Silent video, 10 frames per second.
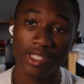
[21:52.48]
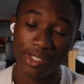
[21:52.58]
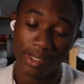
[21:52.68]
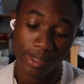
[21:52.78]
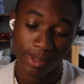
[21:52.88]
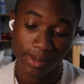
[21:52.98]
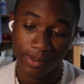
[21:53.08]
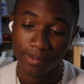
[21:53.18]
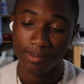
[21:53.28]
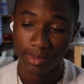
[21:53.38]
So
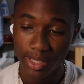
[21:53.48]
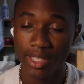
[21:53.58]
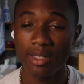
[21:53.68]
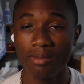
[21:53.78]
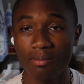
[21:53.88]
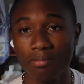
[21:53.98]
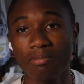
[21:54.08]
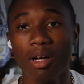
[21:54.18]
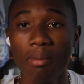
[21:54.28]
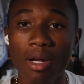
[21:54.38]
yeah,
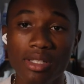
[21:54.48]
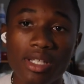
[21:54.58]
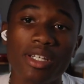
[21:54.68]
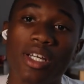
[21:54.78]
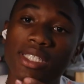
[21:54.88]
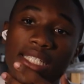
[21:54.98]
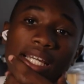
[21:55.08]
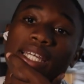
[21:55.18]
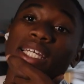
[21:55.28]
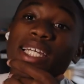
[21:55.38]
I'll probably talk to y'all
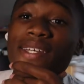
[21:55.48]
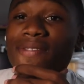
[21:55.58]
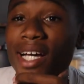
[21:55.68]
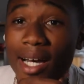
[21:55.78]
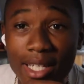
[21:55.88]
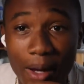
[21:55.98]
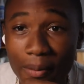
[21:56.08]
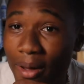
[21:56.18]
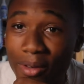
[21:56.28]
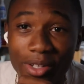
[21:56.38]
tonight. If not, y'all
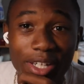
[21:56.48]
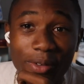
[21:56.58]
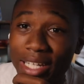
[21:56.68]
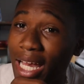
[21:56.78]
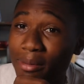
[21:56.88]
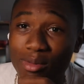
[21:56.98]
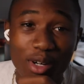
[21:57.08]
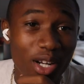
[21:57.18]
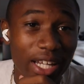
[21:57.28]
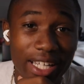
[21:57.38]
probably gonna get a recap
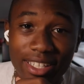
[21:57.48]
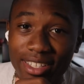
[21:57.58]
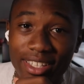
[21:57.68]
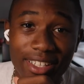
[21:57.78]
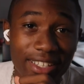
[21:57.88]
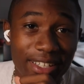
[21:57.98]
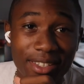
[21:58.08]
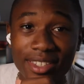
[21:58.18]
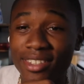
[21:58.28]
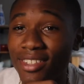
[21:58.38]
tomorrow like I did the other day.
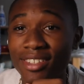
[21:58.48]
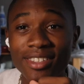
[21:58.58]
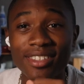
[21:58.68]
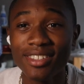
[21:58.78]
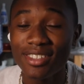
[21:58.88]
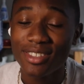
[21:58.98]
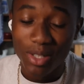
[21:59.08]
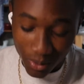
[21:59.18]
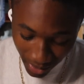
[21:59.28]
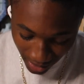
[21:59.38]

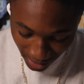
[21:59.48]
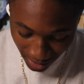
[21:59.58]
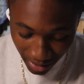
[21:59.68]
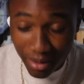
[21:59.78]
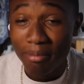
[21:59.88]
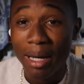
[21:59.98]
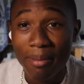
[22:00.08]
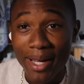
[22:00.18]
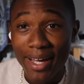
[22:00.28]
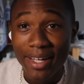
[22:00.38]
So my
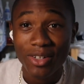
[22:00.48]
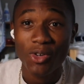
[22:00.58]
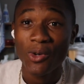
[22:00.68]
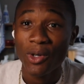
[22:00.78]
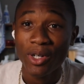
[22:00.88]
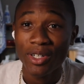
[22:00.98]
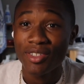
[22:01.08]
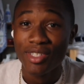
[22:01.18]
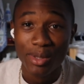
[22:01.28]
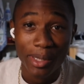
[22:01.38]
bad, or
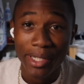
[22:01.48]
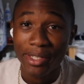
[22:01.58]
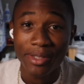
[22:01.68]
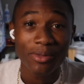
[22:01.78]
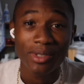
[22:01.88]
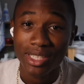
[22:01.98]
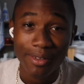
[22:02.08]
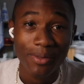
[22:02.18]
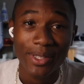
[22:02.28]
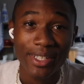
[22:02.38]
see you later,
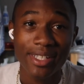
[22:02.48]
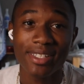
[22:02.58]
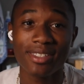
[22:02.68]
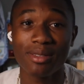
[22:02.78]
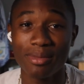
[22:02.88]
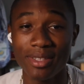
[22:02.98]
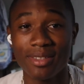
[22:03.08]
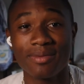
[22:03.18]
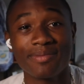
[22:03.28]
whichever one it ends to be.